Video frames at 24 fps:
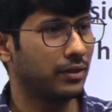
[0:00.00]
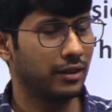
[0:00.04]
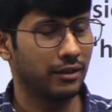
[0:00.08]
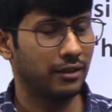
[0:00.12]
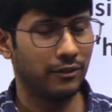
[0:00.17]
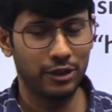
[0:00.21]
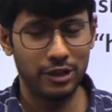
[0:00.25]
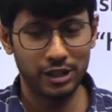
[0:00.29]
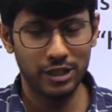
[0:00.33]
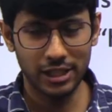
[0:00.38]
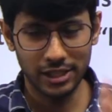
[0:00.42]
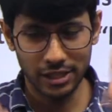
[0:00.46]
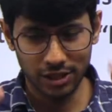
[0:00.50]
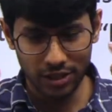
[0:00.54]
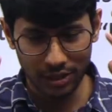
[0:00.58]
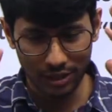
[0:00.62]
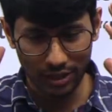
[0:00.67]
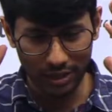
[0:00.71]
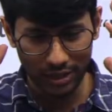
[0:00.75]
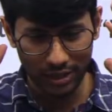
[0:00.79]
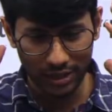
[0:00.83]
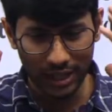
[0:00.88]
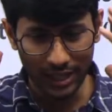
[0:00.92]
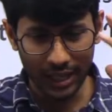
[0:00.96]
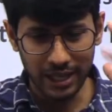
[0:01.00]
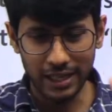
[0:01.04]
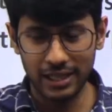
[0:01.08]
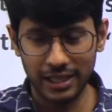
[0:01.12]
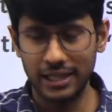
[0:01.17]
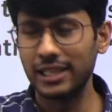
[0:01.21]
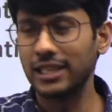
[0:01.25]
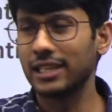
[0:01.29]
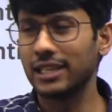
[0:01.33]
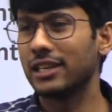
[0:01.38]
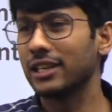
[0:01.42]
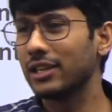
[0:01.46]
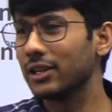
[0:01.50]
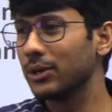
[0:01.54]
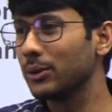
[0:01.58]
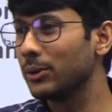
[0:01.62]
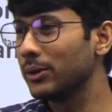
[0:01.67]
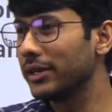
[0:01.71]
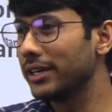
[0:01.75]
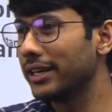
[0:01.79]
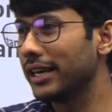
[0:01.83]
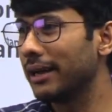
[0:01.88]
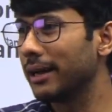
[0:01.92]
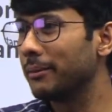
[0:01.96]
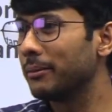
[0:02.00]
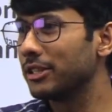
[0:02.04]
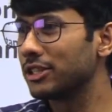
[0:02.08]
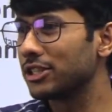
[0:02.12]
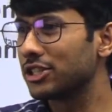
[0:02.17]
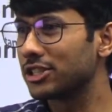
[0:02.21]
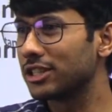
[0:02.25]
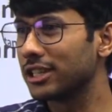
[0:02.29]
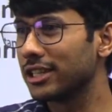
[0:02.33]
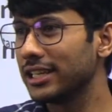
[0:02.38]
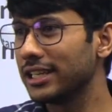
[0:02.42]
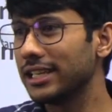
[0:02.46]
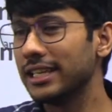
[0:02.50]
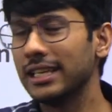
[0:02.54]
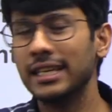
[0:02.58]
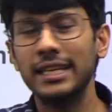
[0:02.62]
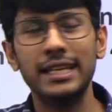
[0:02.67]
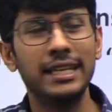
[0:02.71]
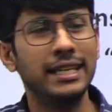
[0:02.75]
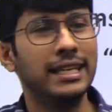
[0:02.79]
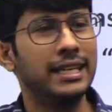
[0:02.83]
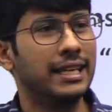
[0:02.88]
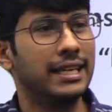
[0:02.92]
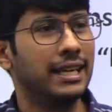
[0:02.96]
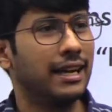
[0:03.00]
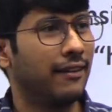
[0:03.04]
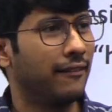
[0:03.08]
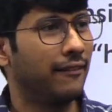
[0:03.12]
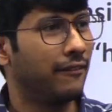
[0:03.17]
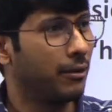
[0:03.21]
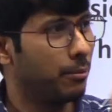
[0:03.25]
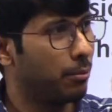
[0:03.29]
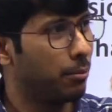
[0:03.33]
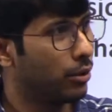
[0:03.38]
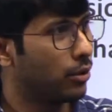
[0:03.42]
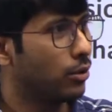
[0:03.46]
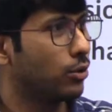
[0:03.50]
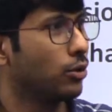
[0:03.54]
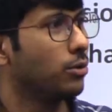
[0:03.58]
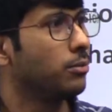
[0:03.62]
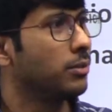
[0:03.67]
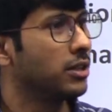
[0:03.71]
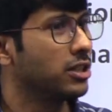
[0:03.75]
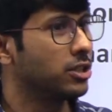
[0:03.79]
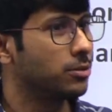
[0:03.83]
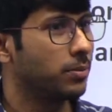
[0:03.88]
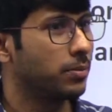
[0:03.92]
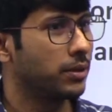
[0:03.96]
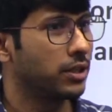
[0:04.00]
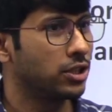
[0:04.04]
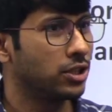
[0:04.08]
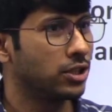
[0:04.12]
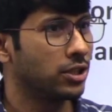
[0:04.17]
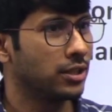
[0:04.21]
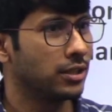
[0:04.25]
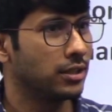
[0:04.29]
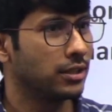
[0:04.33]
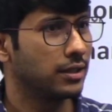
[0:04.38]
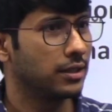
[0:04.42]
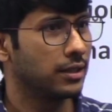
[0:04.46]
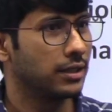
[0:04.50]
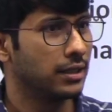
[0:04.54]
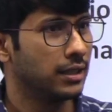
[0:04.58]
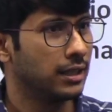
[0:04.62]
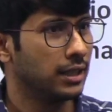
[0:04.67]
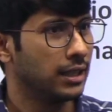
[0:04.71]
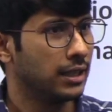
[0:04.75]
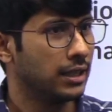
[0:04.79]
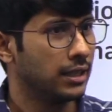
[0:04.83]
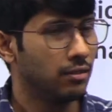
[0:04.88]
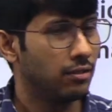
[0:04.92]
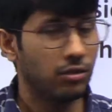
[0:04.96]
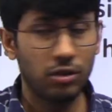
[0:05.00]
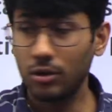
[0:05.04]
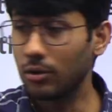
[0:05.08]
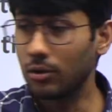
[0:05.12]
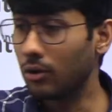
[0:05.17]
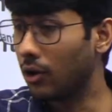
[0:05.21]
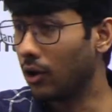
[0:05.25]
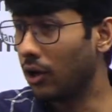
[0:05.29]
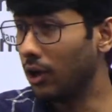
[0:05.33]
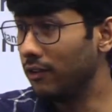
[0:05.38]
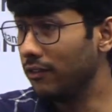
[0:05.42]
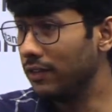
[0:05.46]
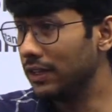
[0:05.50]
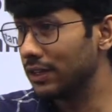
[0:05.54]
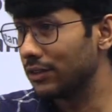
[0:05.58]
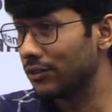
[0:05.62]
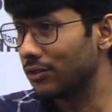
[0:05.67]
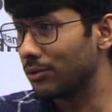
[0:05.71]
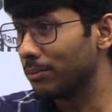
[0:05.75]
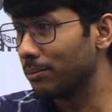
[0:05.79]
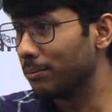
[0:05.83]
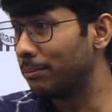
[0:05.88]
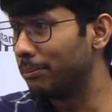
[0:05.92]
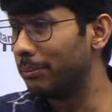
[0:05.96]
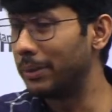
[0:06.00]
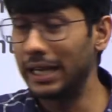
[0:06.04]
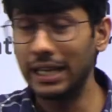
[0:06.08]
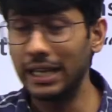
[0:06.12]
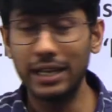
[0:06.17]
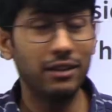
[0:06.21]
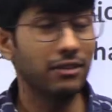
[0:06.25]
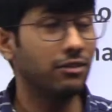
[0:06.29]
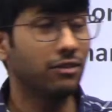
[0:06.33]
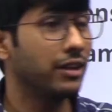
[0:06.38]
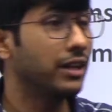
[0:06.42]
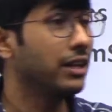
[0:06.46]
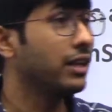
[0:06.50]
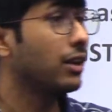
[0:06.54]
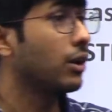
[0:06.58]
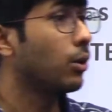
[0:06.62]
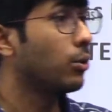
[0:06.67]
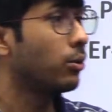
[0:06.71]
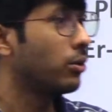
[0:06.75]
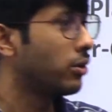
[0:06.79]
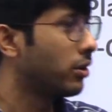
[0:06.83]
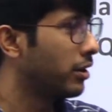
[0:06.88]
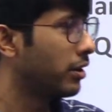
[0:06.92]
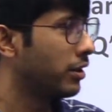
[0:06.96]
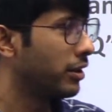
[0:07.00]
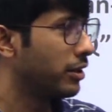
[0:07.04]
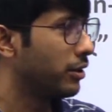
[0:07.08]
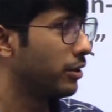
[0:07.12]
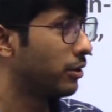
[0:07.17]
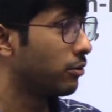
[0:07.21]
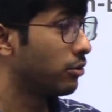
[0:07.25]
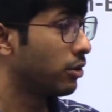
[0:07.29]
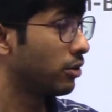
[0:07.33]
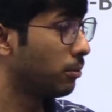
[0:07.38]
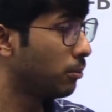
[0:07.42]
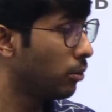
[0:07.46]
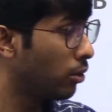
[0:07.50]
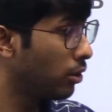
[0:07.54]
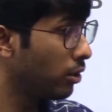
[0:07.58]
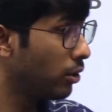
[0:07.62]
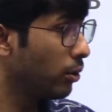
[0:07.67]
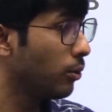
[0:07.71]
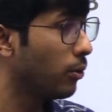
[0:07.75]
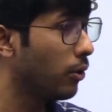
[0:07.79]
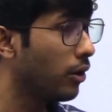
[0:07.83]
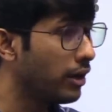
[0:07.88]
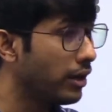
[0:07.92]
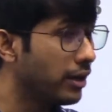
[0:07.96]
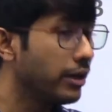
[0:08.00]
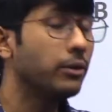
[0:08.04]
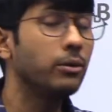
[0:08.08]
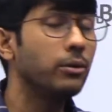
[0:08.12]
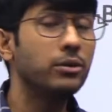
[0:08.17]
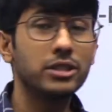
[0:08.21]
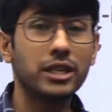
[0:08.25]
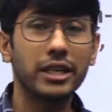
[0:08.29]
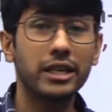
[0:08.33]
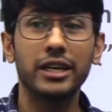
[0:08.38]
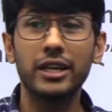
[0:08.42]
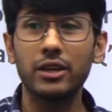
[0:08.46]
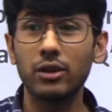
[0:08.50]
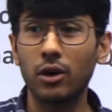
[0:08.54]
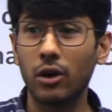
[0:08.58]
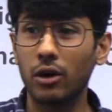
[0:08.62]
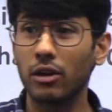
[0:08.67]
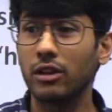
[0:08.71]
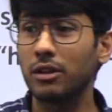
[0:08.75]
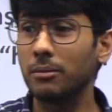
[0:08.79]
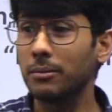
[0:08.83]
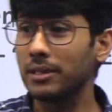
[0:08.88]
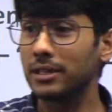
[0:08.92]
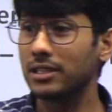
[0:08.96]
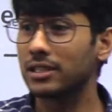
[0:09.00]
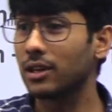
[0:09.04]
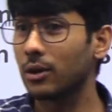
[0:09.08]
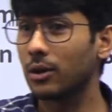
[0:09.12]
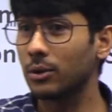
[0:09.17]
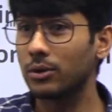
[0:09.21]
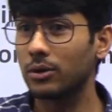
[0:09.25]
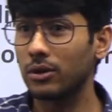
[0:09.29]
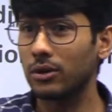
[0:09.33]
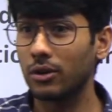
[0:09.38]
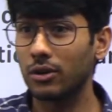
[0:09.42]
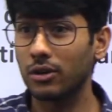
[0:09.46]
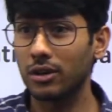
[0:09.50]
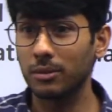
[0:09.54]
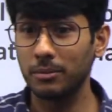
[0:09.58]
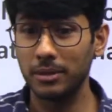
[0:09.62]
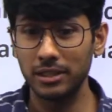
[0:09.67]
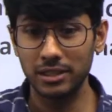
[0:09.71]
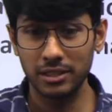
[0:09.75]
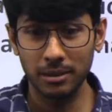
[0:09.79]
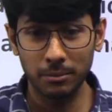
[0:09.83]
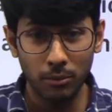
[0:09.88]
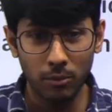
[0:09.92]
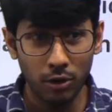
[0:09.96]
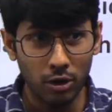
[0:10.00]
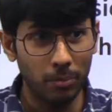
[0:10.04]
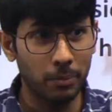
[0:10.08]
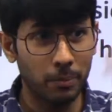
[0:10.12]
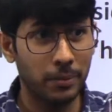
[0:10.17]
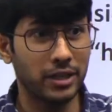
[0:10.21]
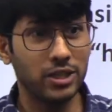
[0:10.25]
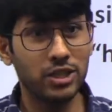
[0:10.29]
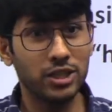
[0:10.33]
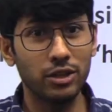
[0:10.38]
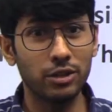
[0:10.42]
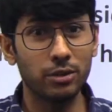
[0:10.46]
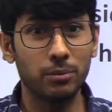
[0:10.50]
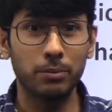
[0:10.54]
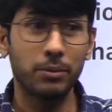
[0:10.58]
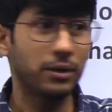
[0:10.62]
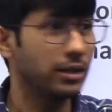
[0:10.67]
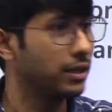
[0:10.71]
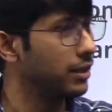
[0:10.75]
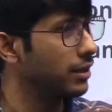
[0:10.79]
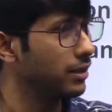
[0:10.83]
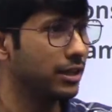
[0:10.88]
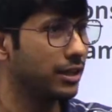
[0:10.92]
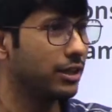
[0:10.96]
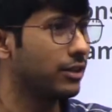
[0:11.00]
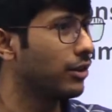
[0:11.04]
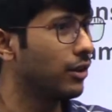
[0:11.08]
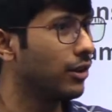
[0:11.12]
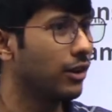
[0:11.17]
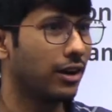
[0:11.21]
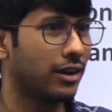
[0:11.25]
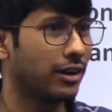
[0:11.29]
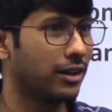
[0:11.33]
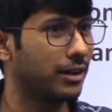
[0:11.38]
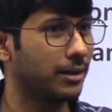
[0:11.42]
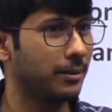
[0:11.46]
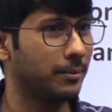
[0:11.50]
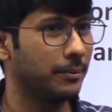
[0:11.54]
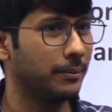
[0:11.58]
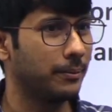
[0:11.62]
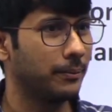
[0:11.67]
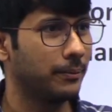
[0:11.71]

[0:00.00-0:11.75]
We just start thinking unidimensionally. We put too much pressure. See, always brain is very counterintuitive. The more you want it to generate arguments, counter arguments, the more pressure you put, it will not come.